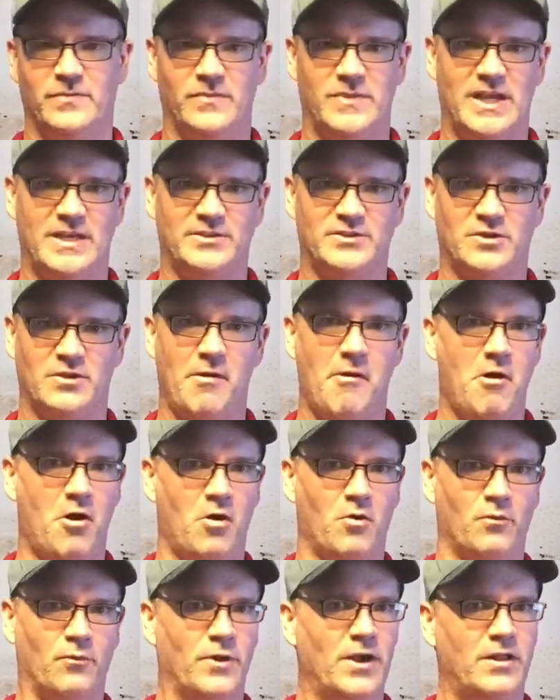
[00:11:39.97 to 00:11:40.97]
that's
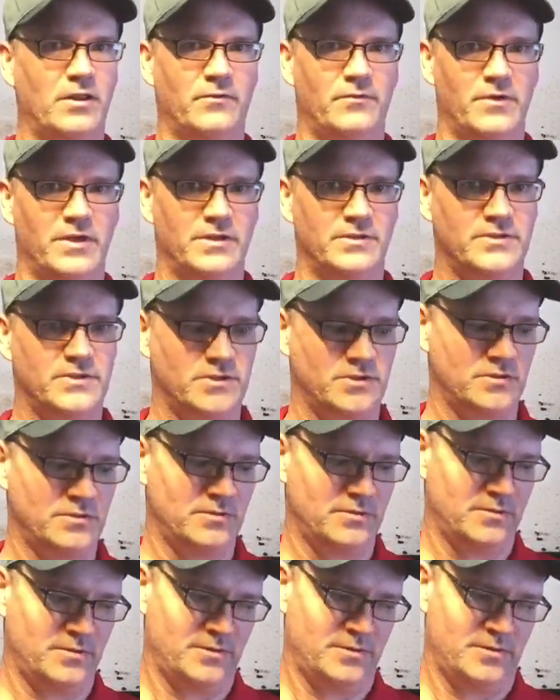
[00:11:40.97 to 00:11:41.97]
all relevant
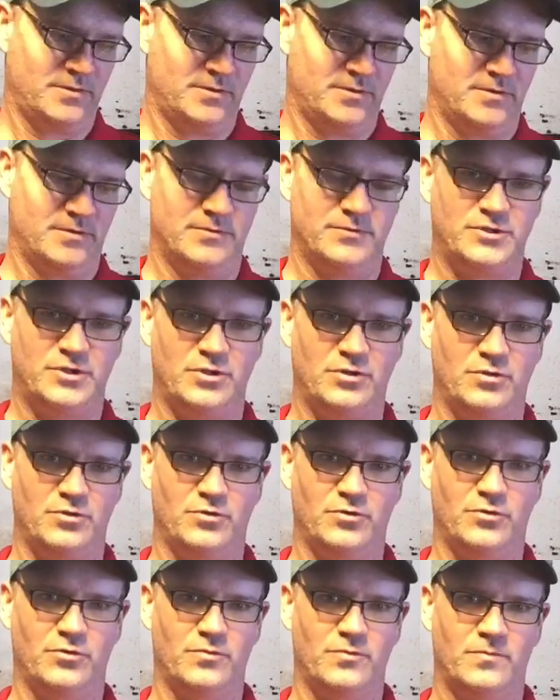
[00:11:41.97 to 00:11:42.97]

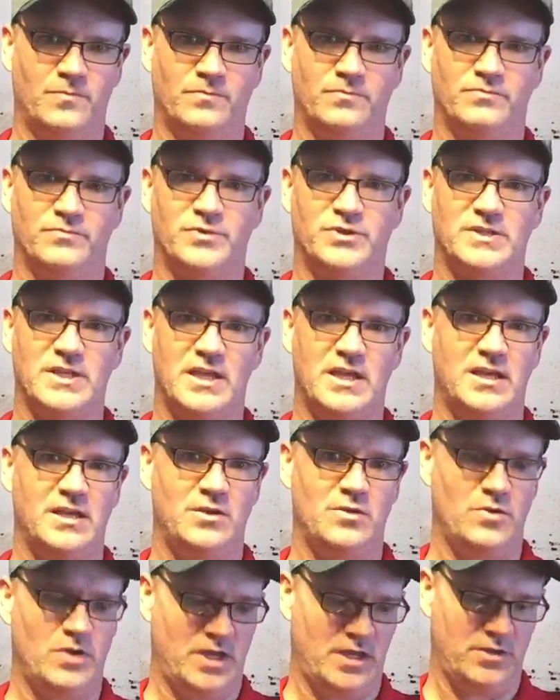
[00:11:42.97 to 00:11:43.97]
to, say
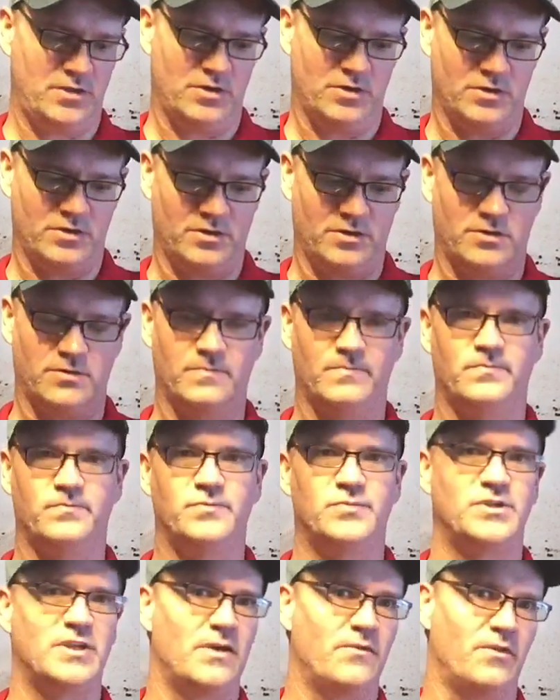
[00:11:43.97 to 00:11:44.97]
you hit your
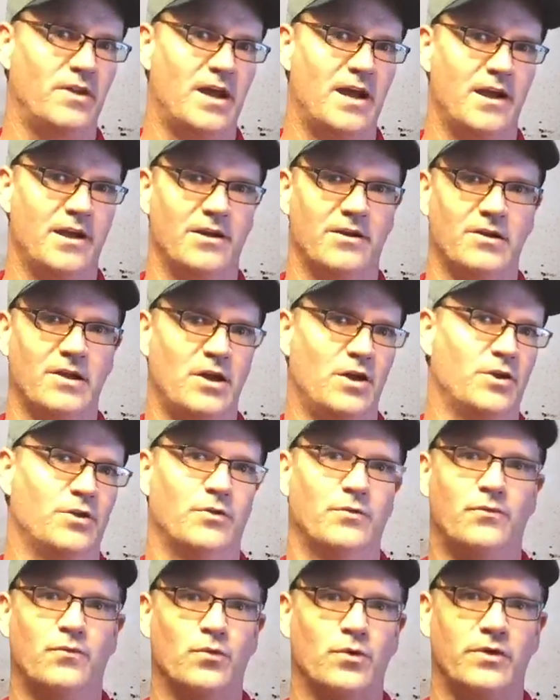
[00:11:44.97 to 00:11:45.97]
7-iron
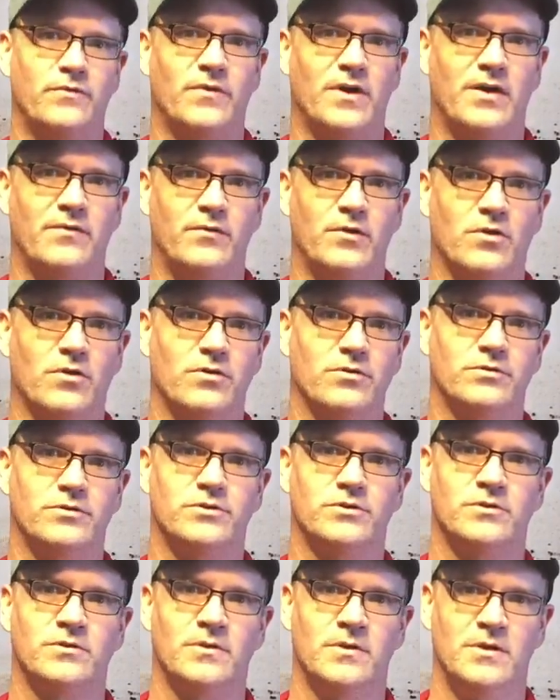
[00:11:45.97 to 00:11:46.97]
145
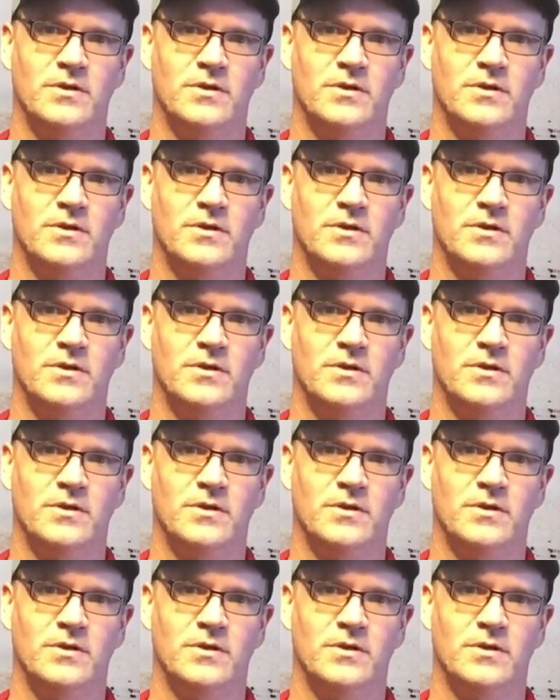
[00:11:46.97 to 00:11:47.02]
yards.